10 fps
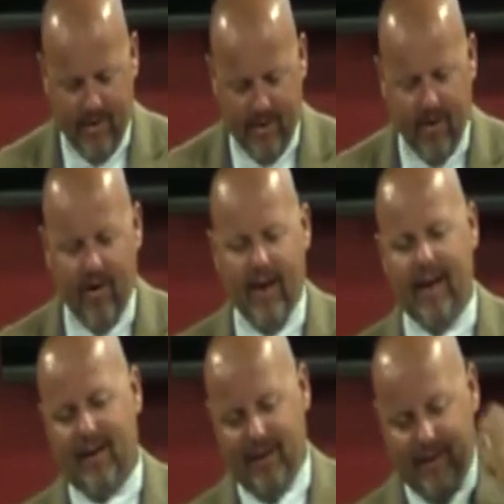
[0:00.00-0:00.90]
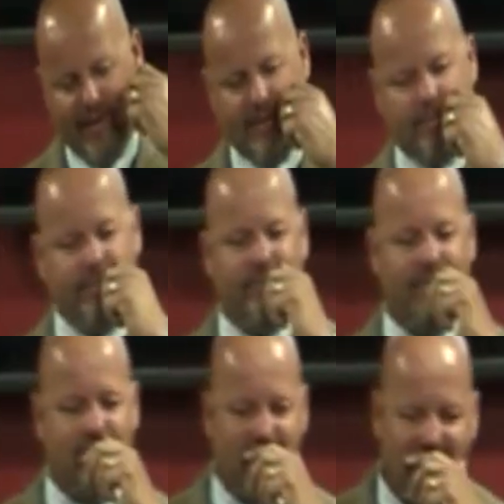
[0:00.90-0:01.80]
You know, ain't it good
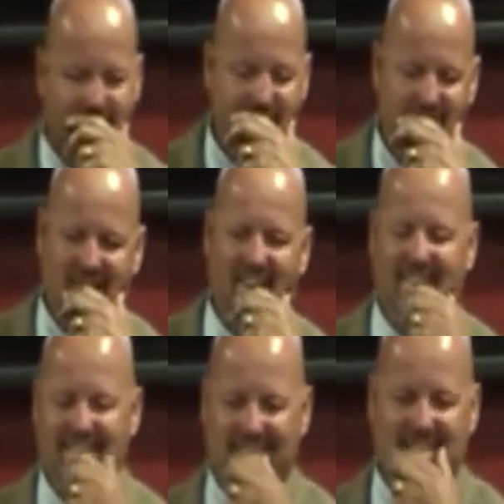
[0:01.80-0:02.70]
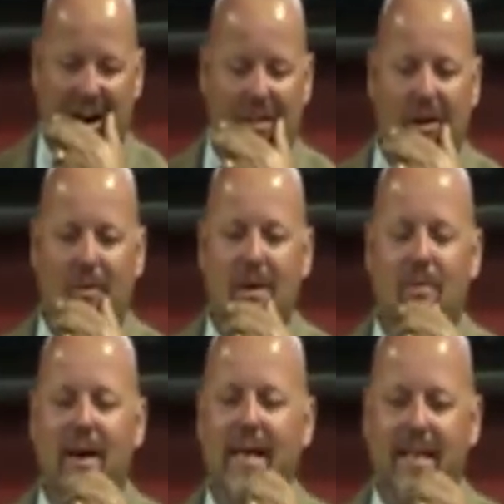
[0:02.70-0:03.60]
that although
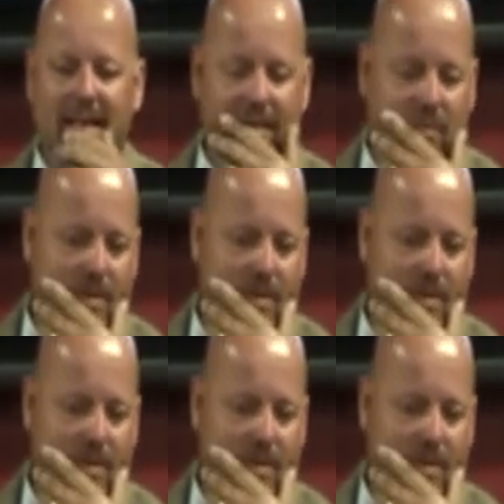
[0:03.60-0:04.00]
we wake up,